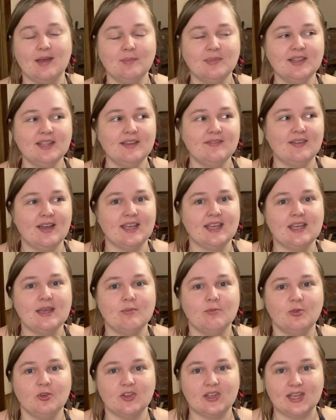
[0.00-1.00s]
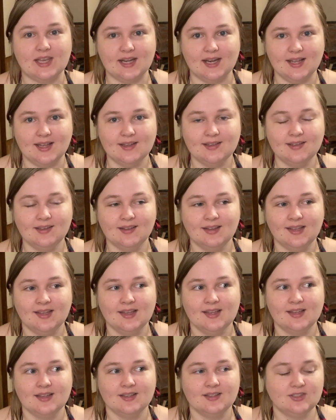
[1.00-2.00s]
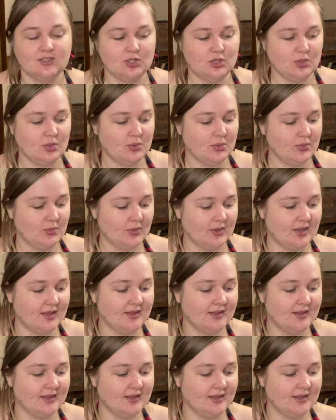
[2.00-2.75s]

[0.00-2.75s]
believe I keep forgetting to